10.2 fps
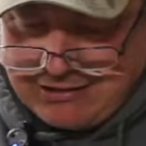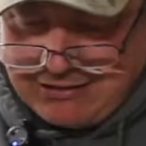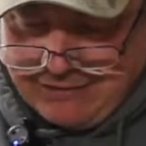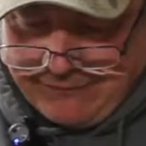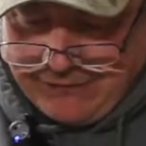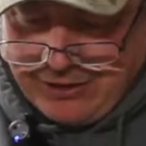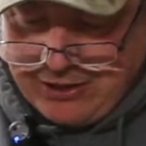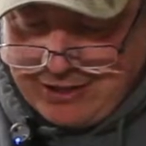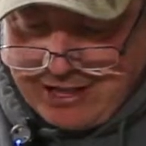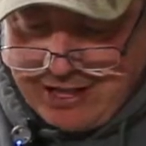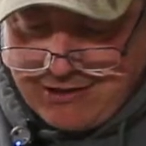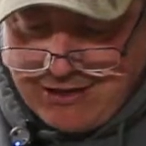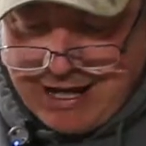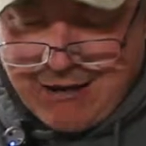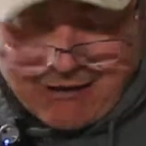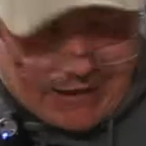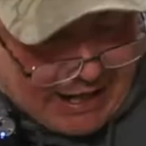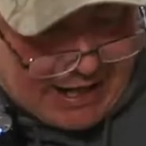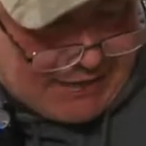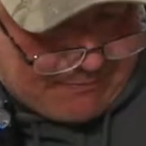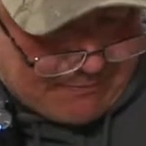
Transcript: clip for you today on how I